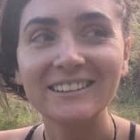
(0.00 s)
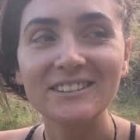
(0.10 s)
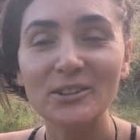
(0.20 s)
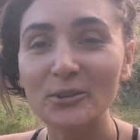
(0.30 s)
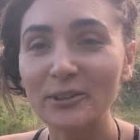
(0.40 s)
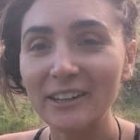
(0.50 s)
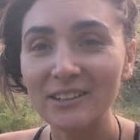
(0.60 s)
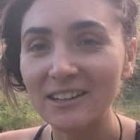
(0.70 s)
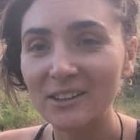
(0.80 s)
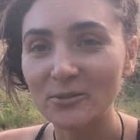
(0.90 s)
to create
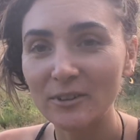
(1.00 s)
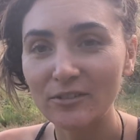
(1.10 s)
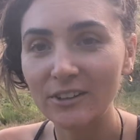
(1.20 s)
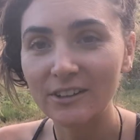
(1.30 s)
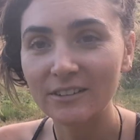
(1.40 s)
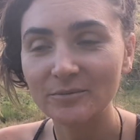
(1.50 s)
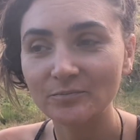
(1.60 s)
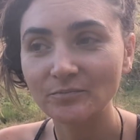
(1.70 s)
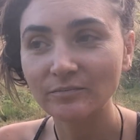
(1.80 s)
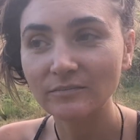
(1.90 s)
another river,
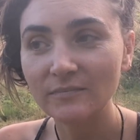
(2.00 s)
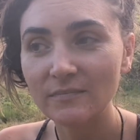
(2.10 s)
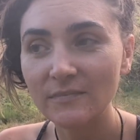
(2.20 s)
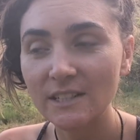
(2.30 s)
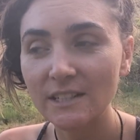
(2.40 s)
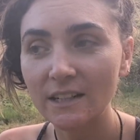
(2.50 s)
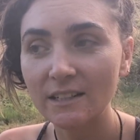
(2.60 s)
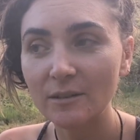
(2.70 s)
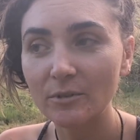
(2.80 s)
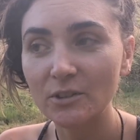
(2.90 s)
to dig
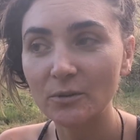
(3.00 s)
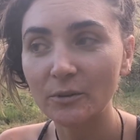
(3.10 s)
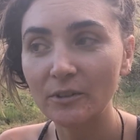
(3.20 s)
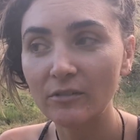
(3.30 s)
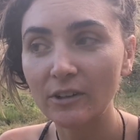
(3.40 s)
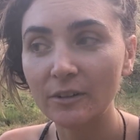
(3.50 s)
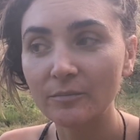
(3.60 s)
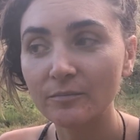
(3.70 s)
deeper to a river.